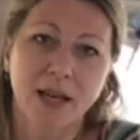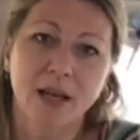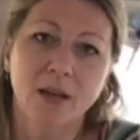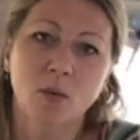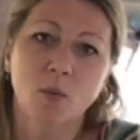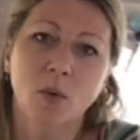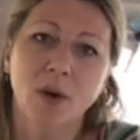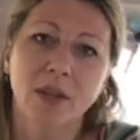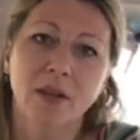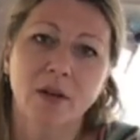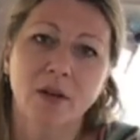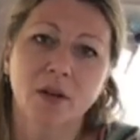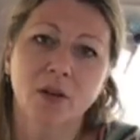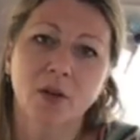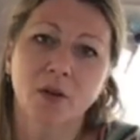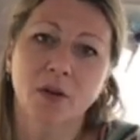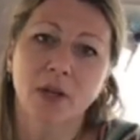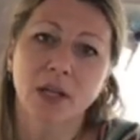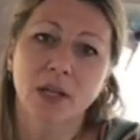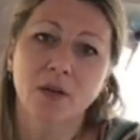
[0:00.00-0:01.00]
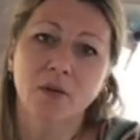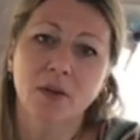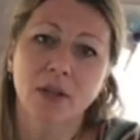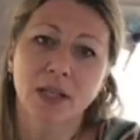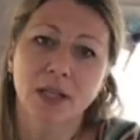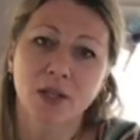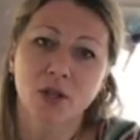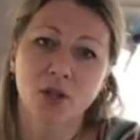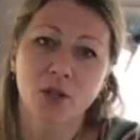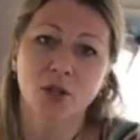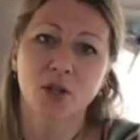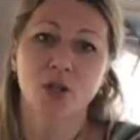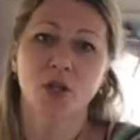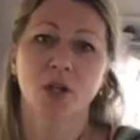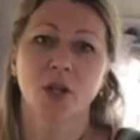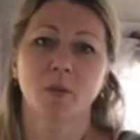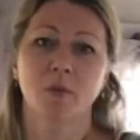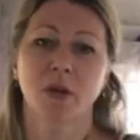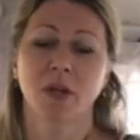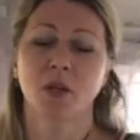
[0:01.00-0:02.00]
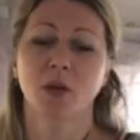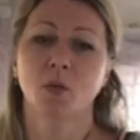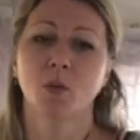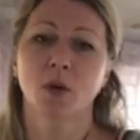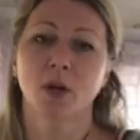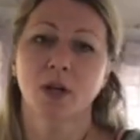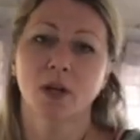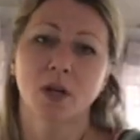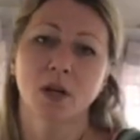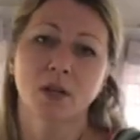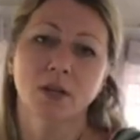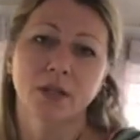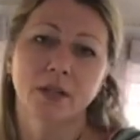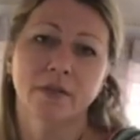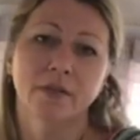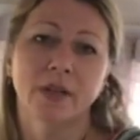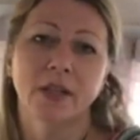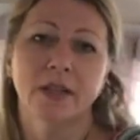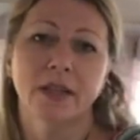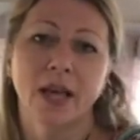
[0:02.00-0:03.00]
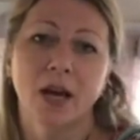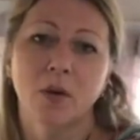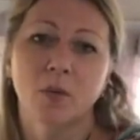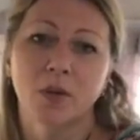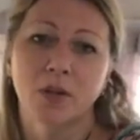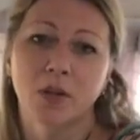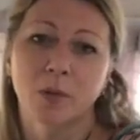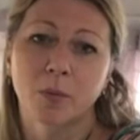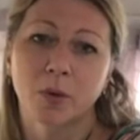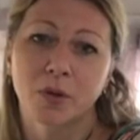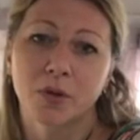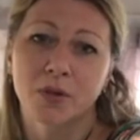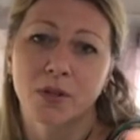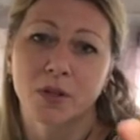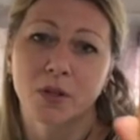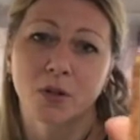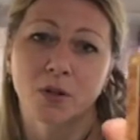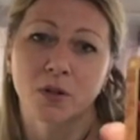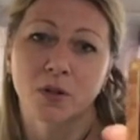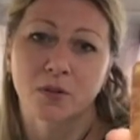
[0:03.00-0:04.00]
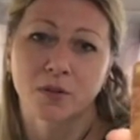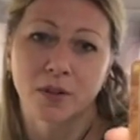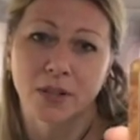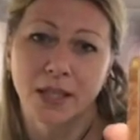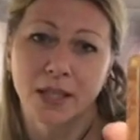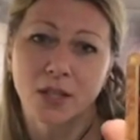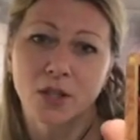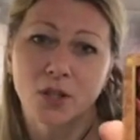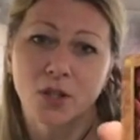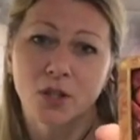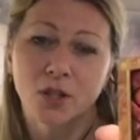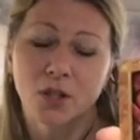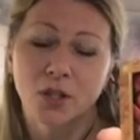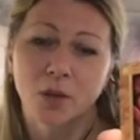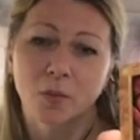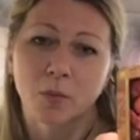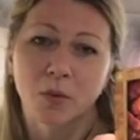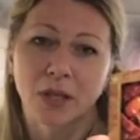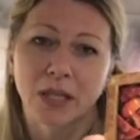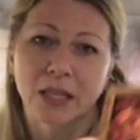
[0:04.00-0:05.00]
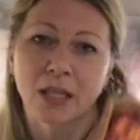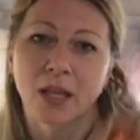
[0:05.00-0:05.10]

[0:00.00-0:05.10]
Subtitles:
And whether you're in a relationship and you want to cultivate that with the person you're in a relationship with,